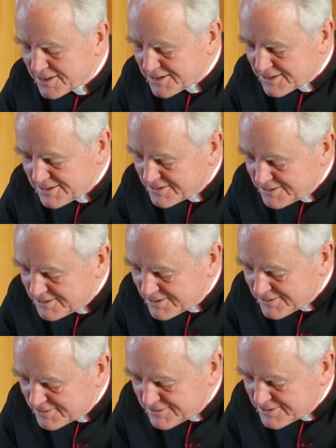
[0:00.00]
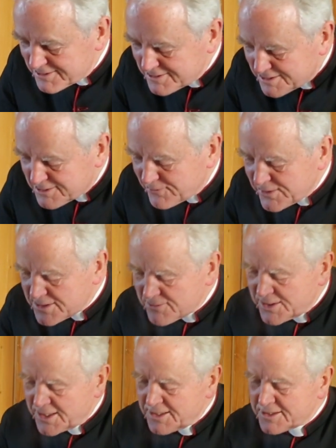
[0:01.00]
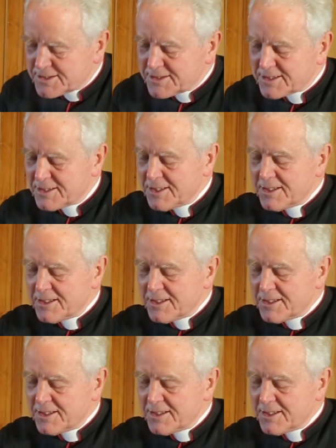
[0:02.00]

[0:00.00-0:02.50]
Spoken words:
Let's face reality.